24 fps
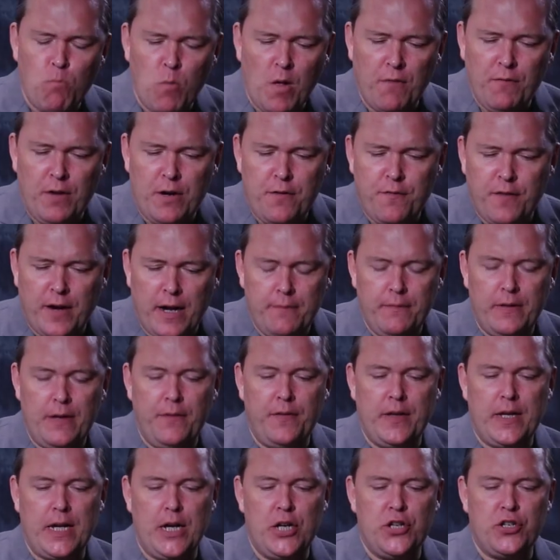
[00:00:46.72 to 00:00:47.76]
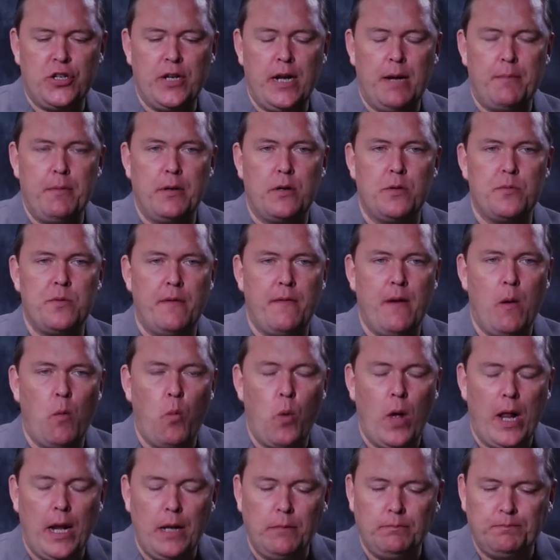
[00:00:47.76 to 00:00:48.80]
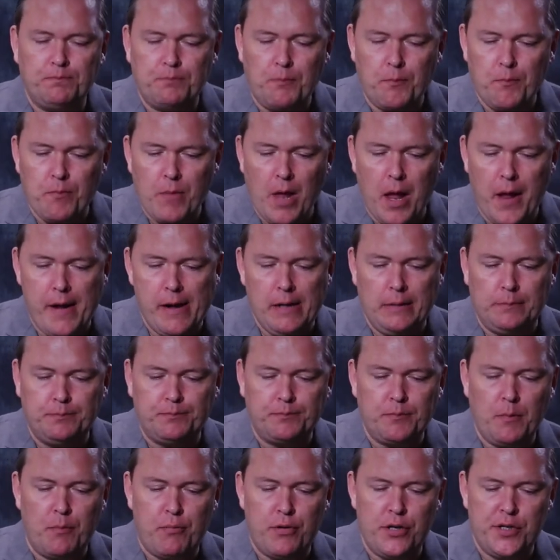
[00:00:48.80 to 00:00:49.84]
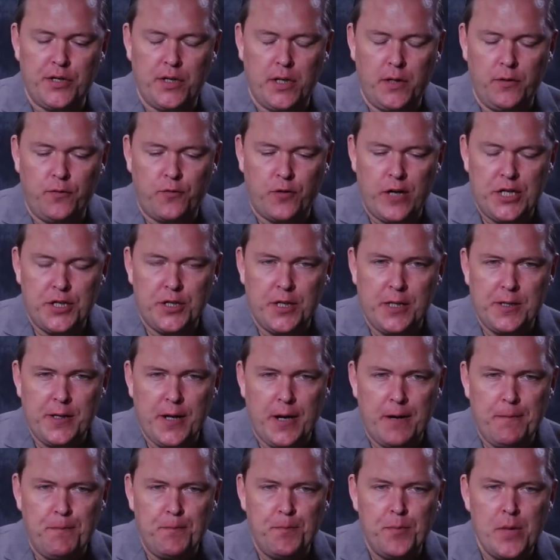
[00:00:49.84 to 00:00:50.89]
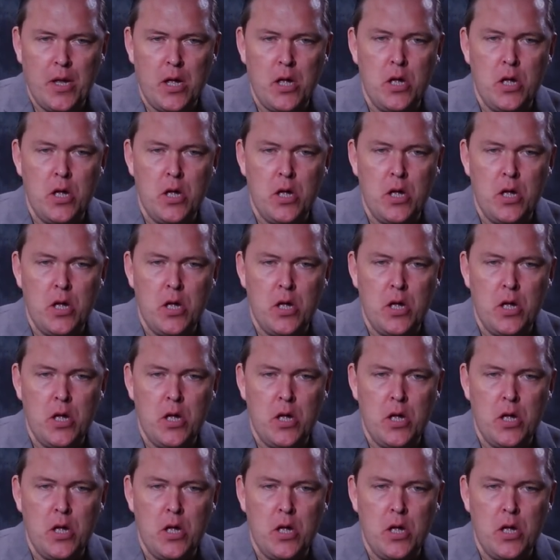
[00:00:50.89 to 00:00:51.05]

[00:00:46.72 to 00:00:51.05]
very fine vinification here because we have a well preserved freshness here.